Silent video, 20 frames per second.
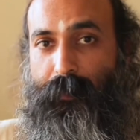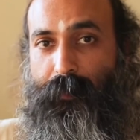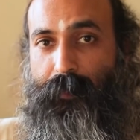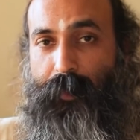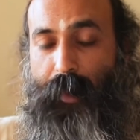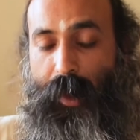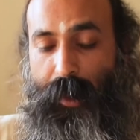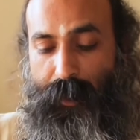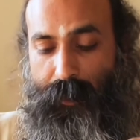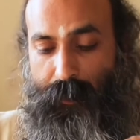
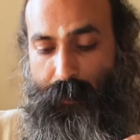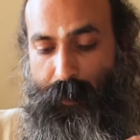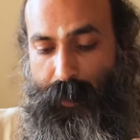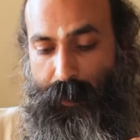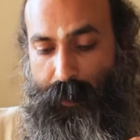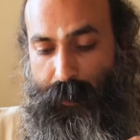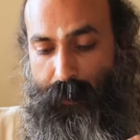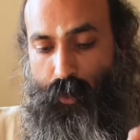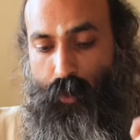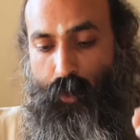That is
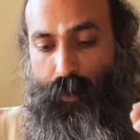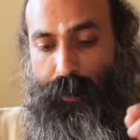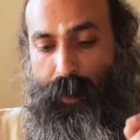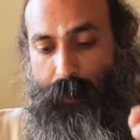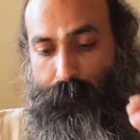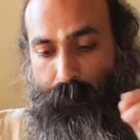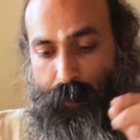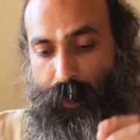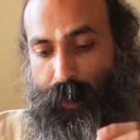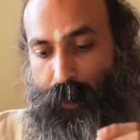where a
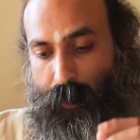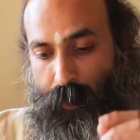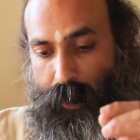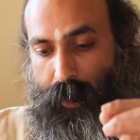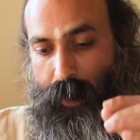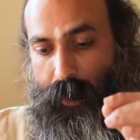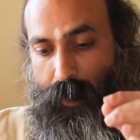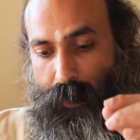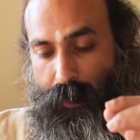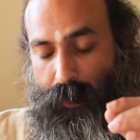Totapuri or
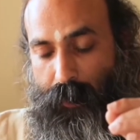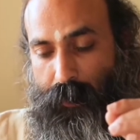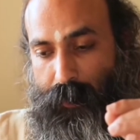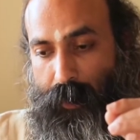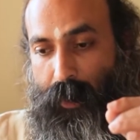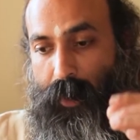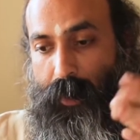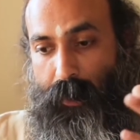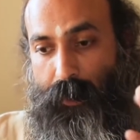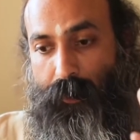a
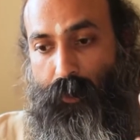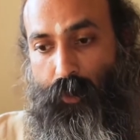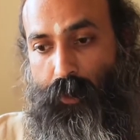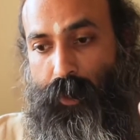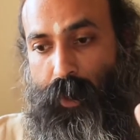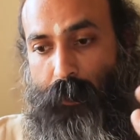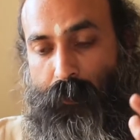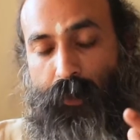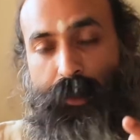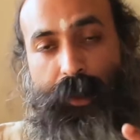yeah, a
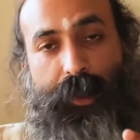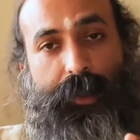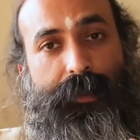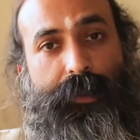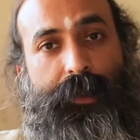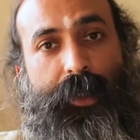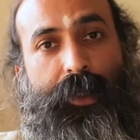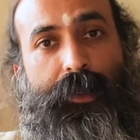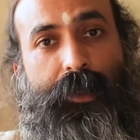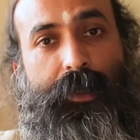Totapuri is
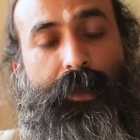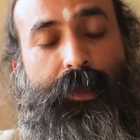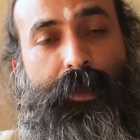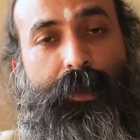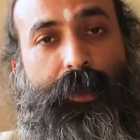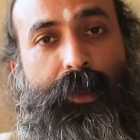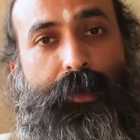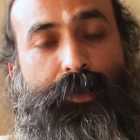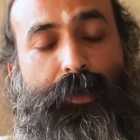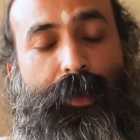needed
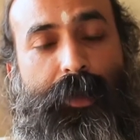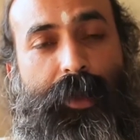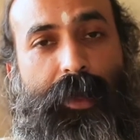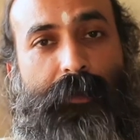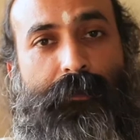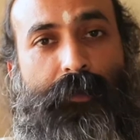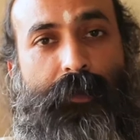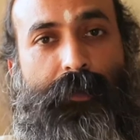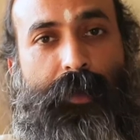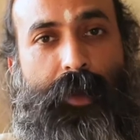in the
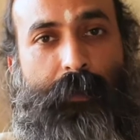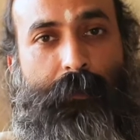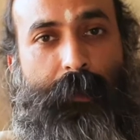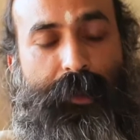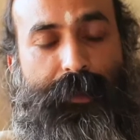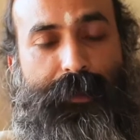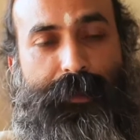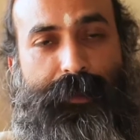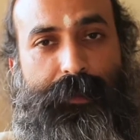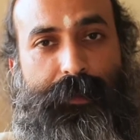life of
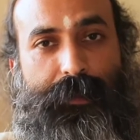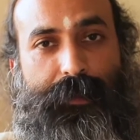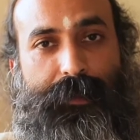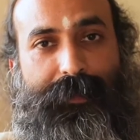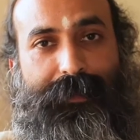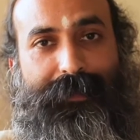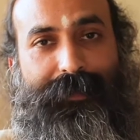Ramakrishna.